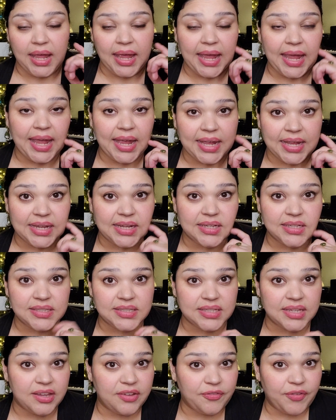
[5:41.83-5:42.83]
And
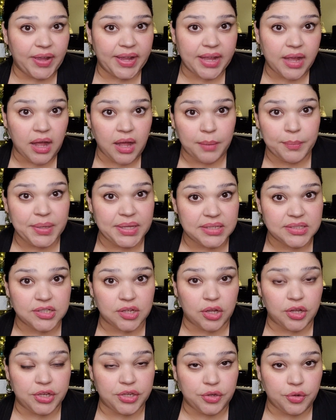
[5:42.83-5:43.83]
if I comment
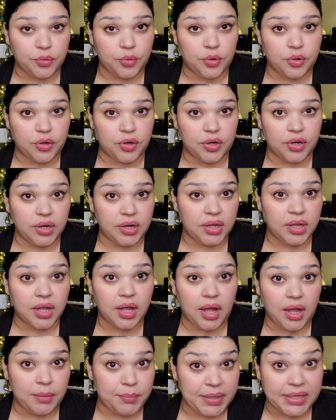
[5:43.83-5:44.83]
on your
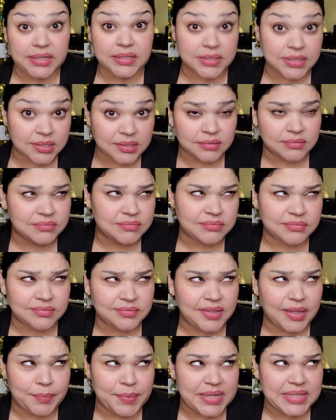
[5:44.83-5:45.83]
comment,
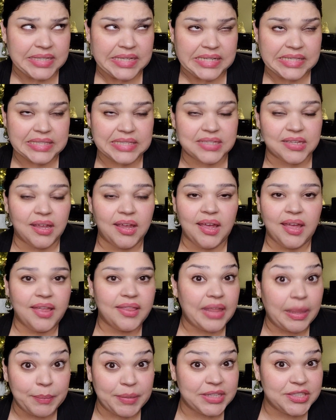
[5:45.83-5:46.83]
that makes sense,
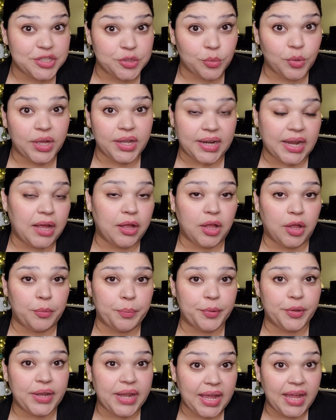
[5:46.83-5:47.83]
that means you won. I'll
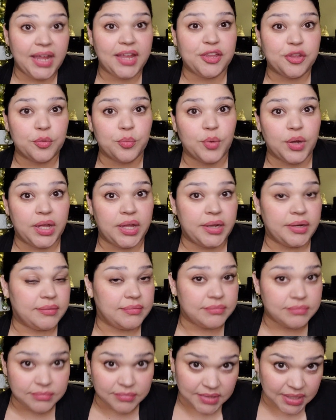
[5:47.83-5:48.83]
put, hey, you
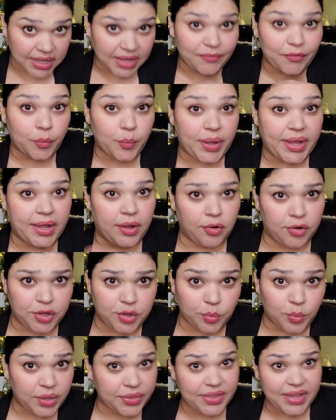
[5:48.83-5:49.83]
won the giveaway, or you
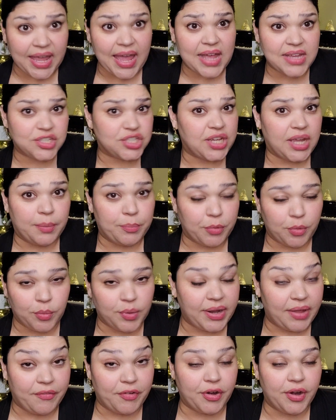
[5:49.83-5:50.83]
won the Cash App, or
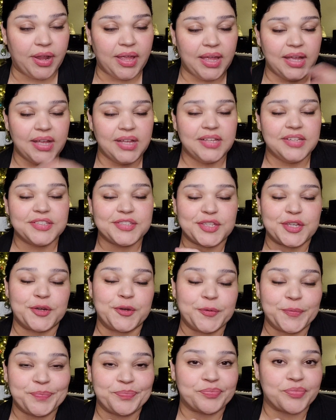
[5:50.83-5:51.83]
whatever.
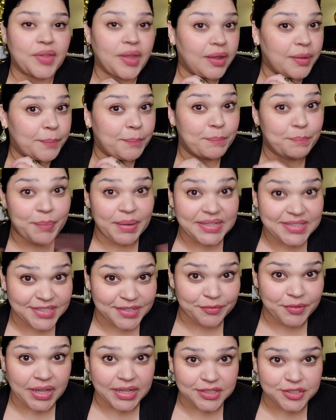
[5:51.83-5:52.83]
So best
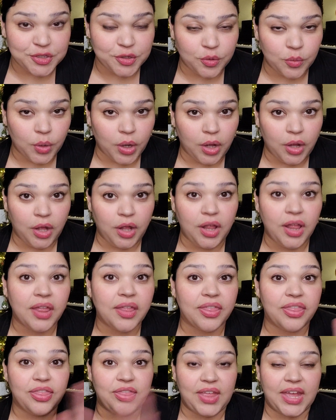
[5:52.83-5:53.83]
of luck to you
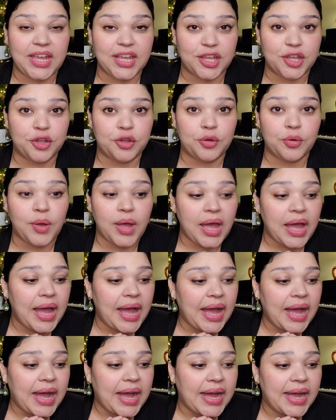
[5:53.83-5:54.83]
all. Thank you.
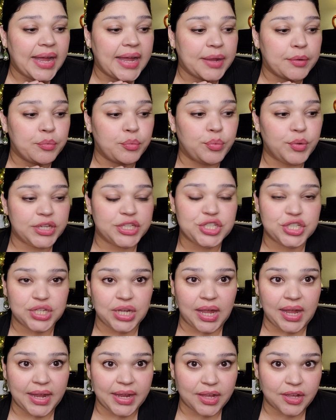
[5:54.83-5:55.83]
I wish
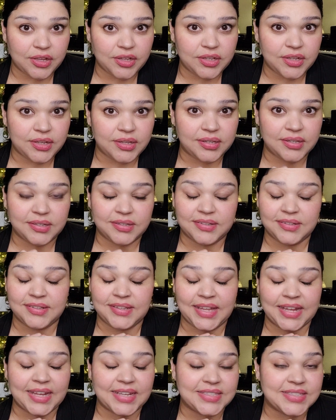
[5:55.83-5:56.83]
I could,
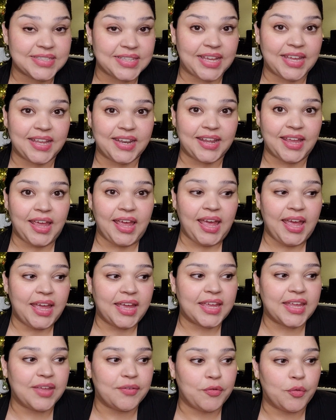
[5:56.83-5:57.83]
like I said,
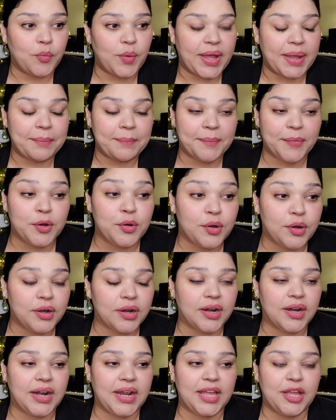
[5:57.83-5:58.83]
give away
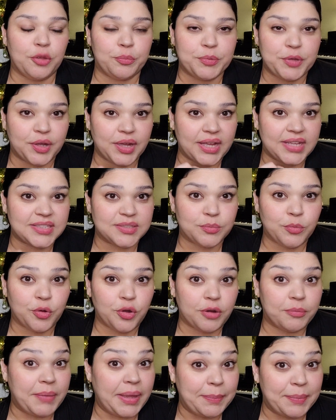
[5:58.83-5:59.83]
more, help you guys more,
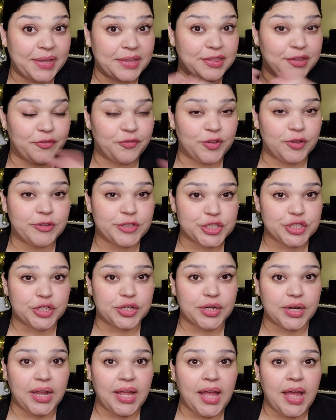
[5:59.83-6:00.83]
maybe in the
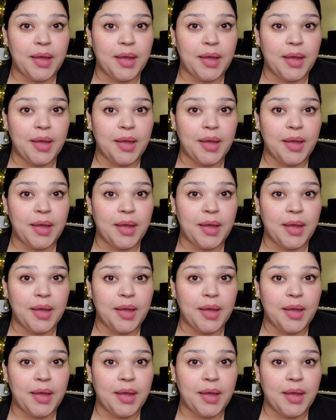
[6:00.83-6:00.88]
future.